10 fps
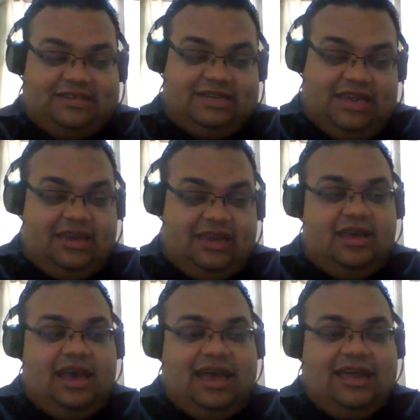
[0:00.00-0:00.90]
C,
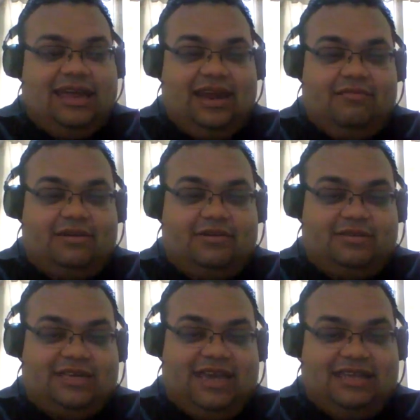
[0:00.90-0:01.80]
I can now
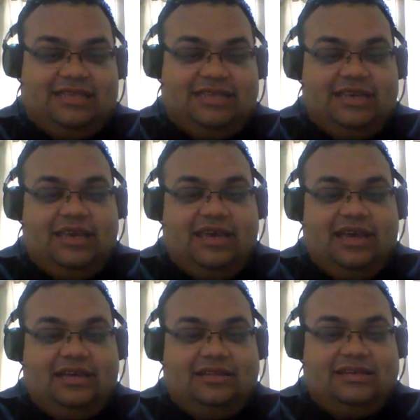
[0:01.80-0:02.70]
annotate
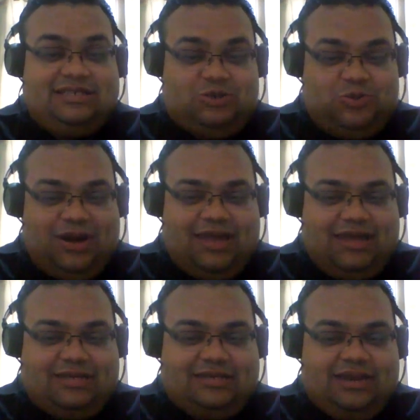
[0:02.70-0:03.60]
the
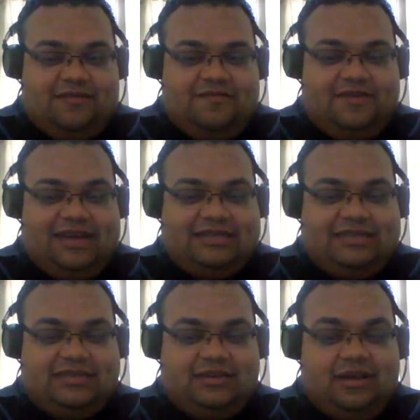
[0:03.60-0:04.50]
string itself
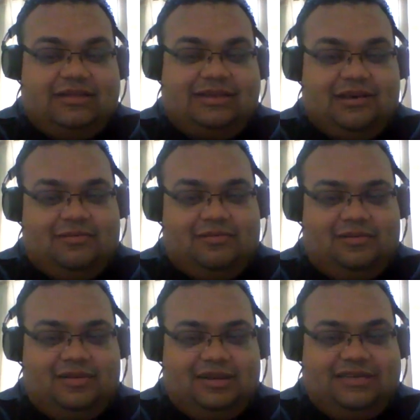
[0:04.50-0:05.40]
as not null.
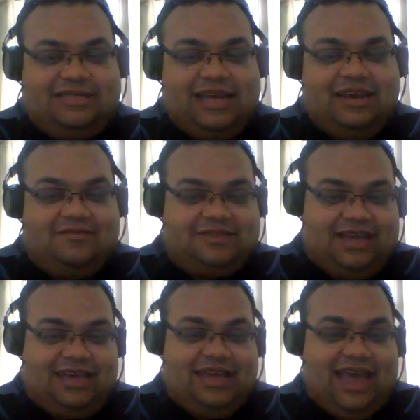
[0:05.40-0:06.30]
Instead of
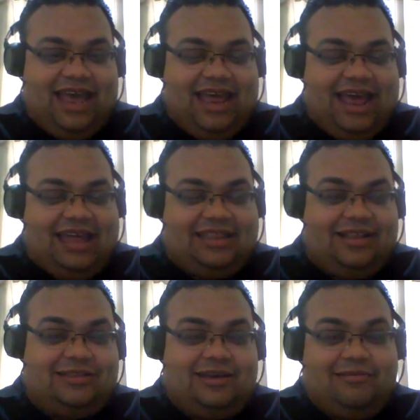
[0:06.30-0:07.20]
saying add
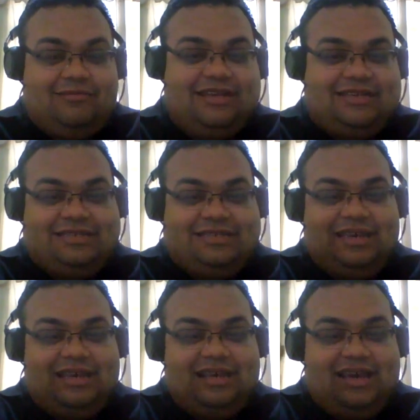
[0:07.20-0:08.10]
not null
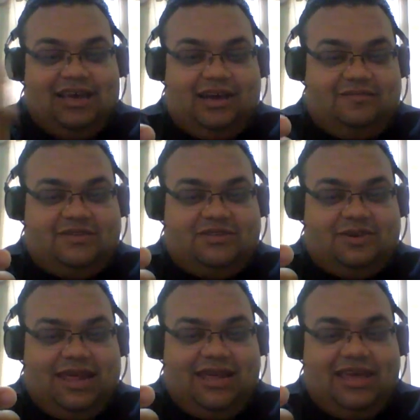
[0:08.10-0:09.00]
list of
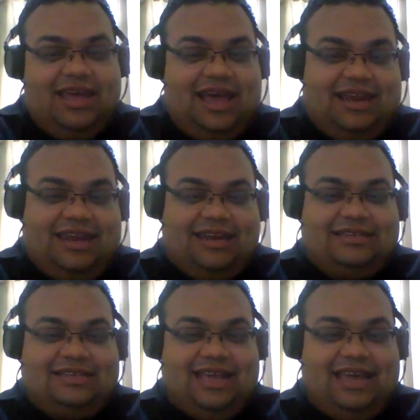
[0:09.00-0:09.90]
string, I can
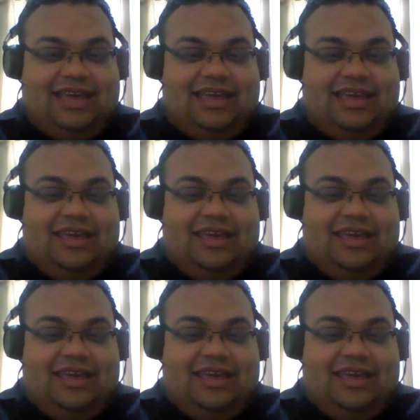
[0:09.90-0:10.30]
say